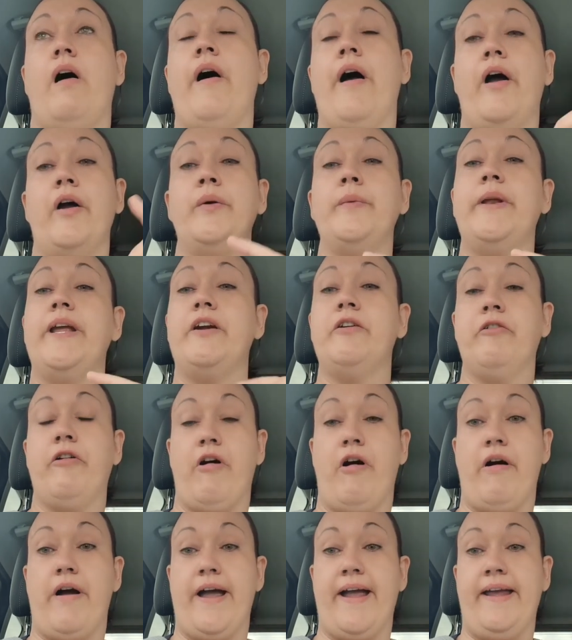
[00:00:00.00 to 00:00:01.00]
only
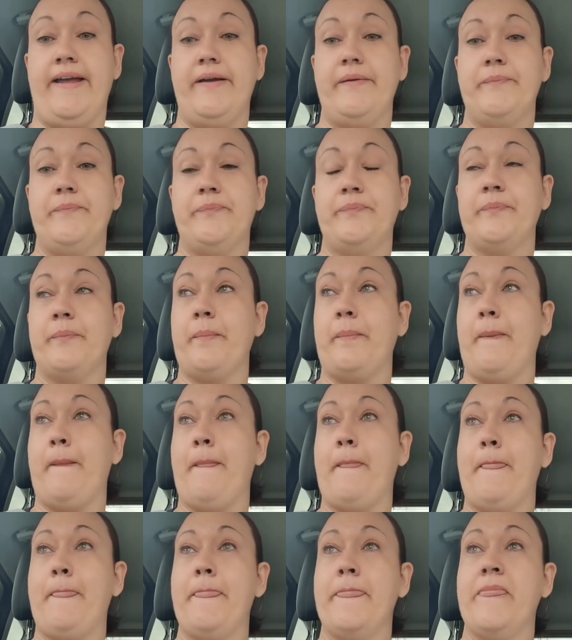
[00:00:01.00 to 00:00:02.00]
cry
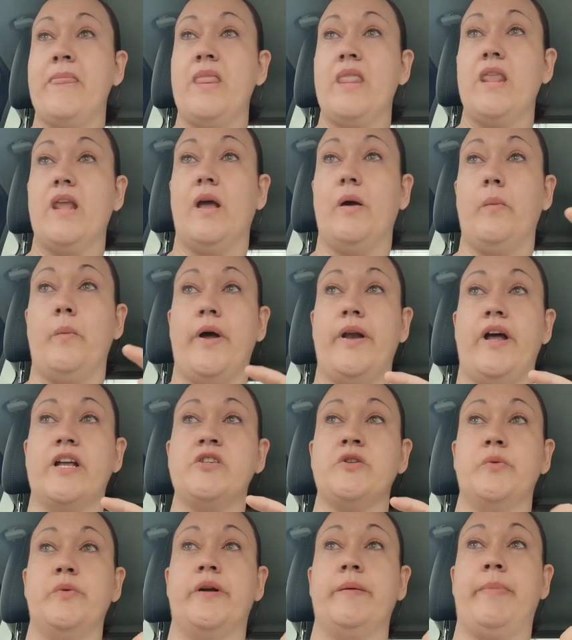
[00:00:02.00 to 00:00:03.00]
when I
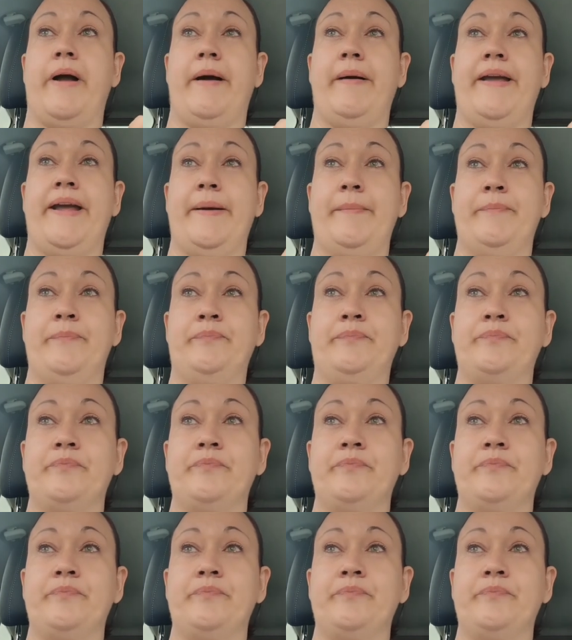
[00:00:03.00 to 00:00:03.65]
talk about him.